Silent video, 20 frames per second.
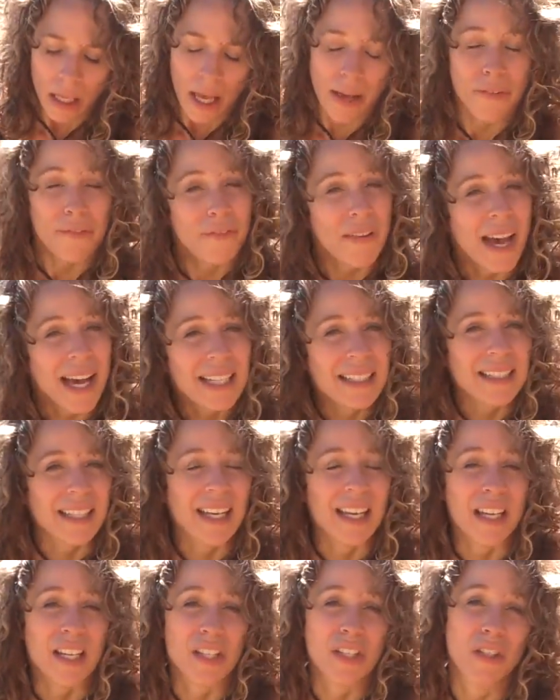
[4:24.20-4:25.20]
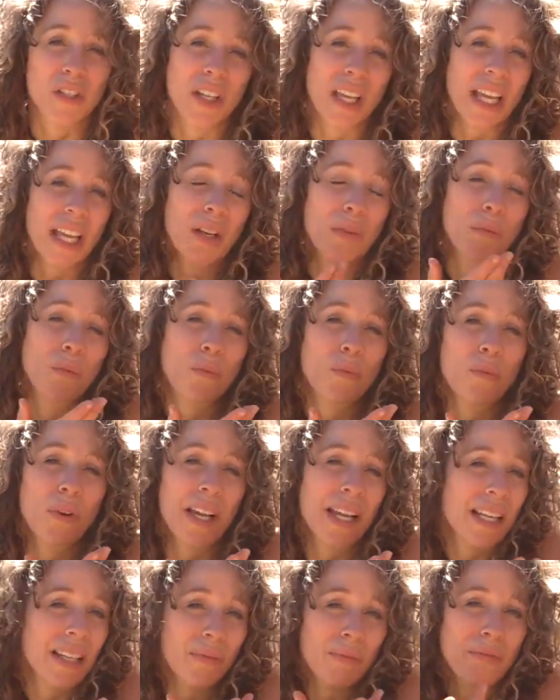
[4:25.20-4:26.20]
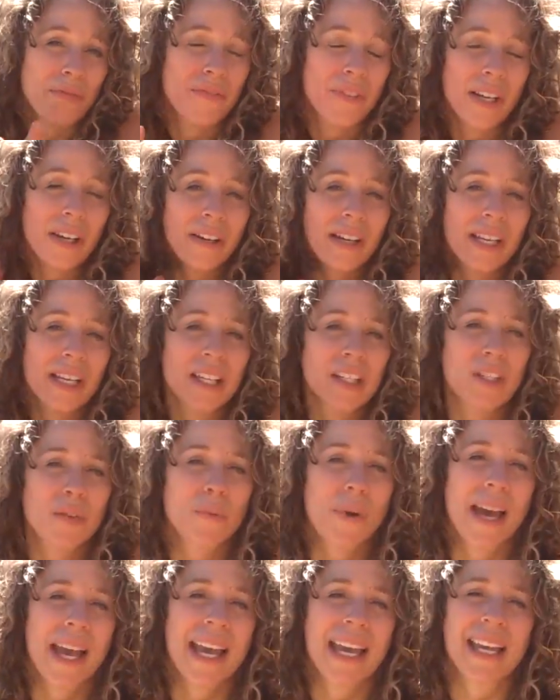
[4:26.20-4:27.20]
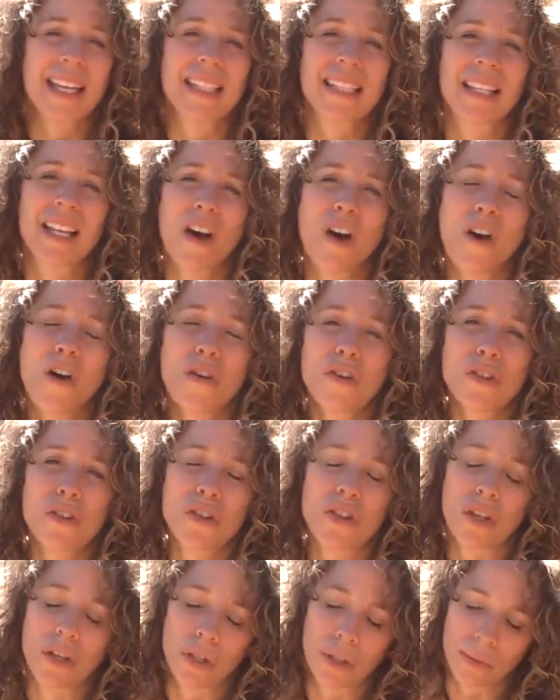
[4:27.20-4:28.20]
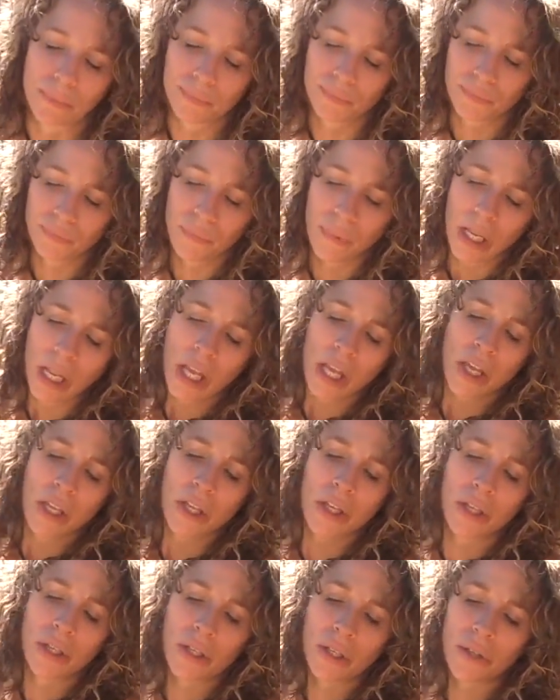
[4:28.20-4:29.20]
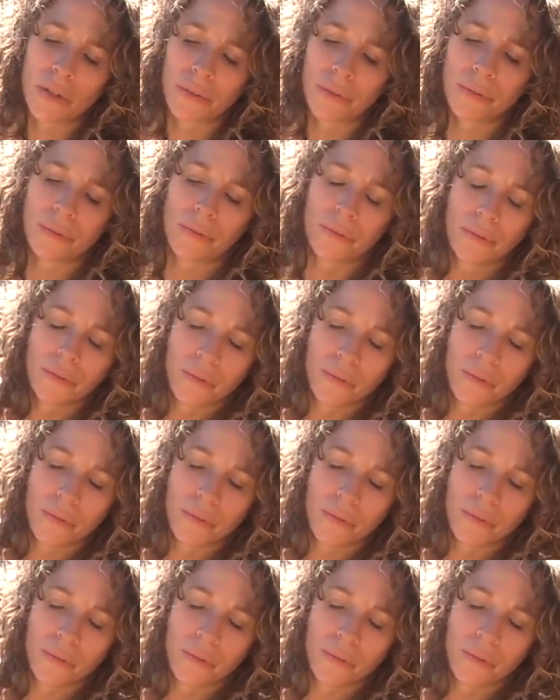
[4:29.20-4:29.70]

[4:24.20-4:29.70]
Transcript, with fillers: affect us in in various ways also you know